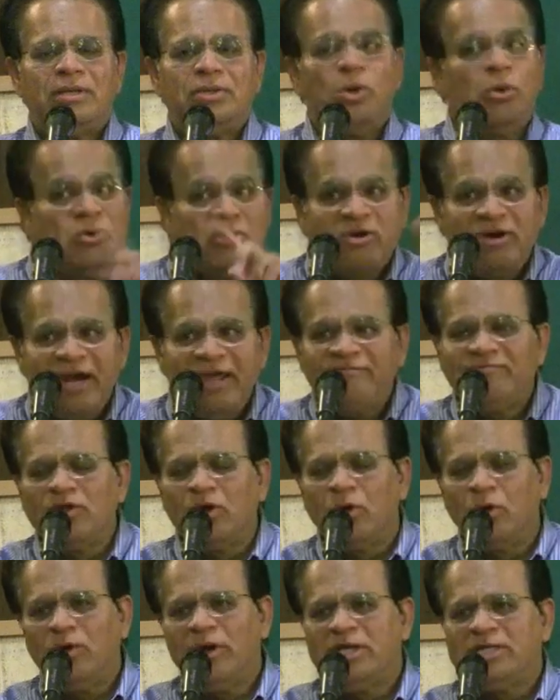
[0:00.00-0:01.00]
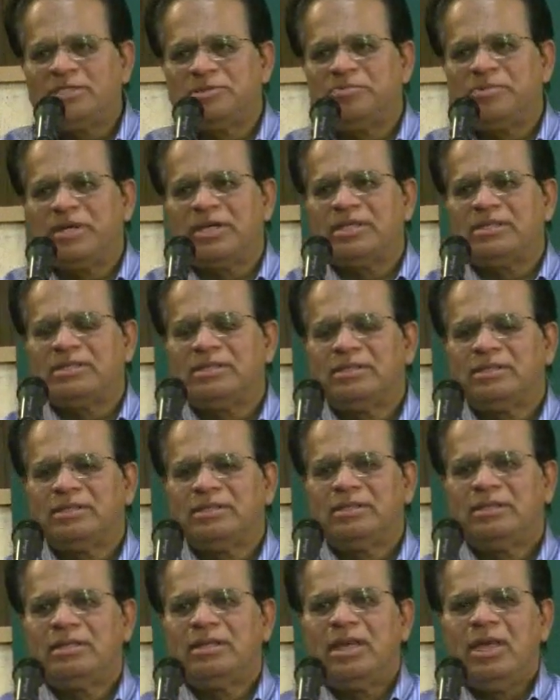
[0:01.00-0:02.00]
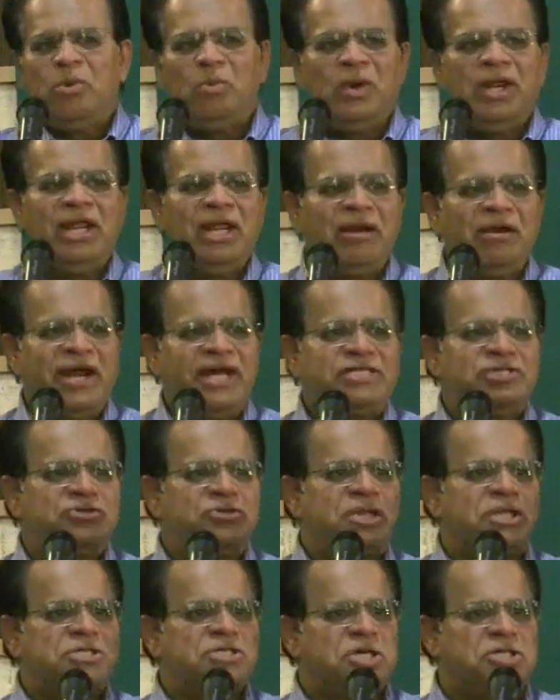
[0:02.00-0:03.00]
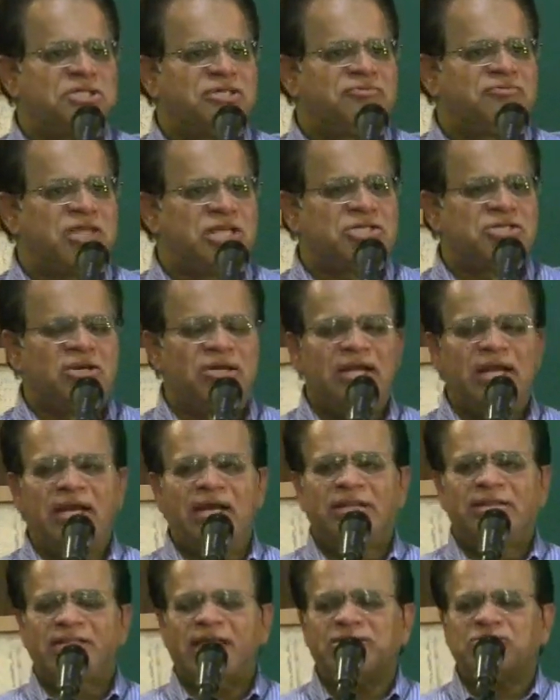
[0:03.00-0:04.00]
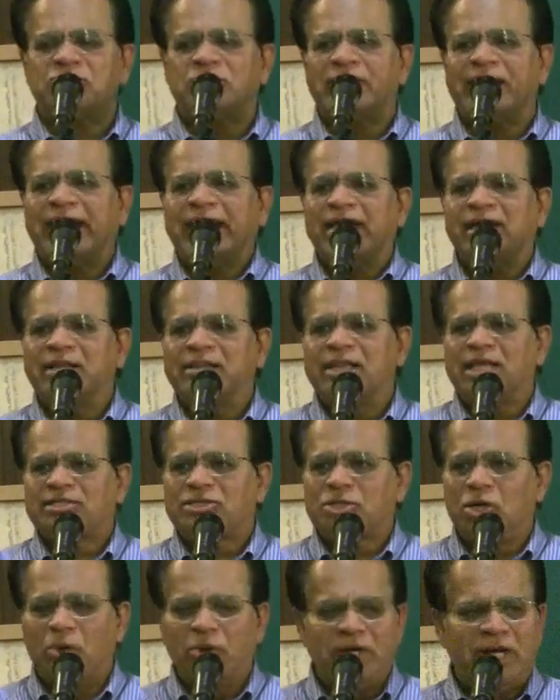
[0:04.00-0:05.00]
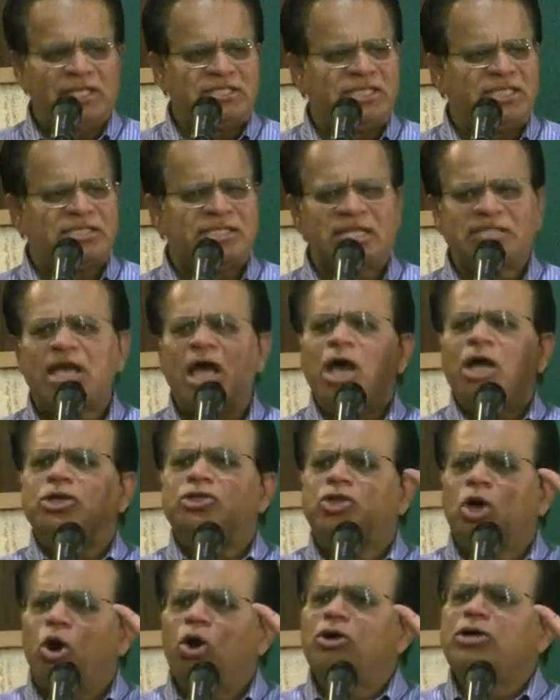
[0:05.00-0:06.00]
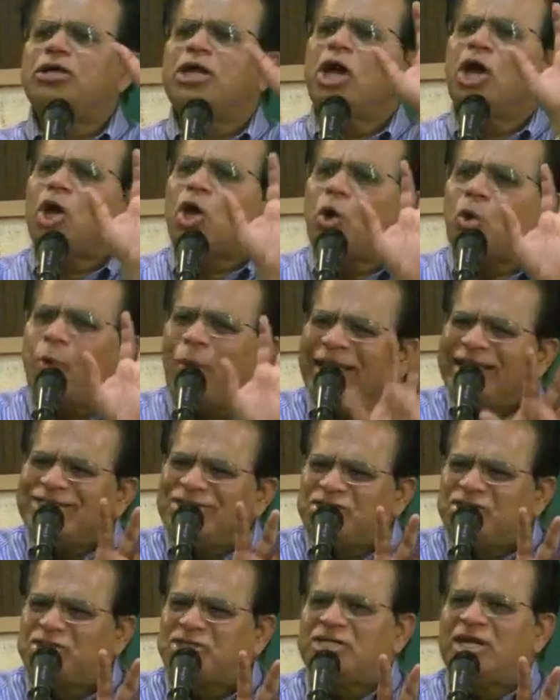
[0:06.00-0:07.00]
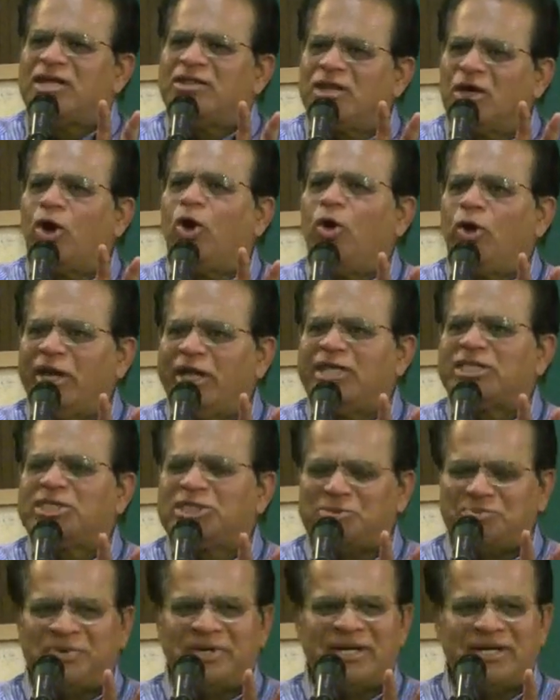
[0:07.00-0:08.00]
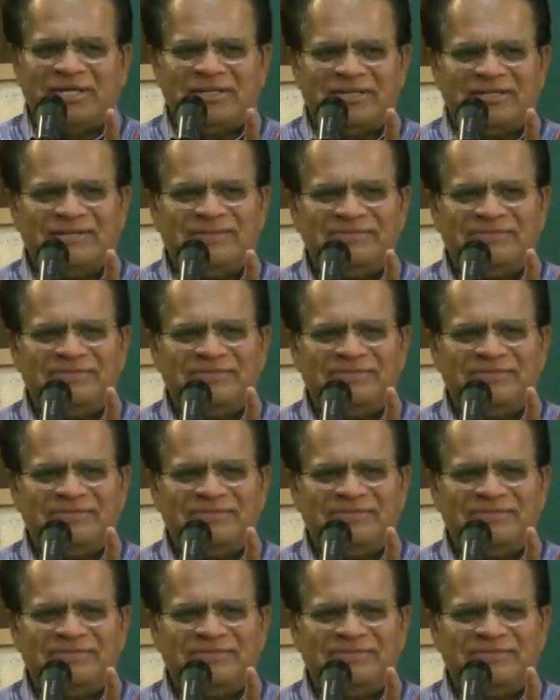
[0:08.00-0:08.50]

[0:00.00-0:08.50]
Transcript: Don't grieve the Holy Spirit. When he writes to the church of Thessalonica and Thessalonians, he says, don't quench the Holy Spirit.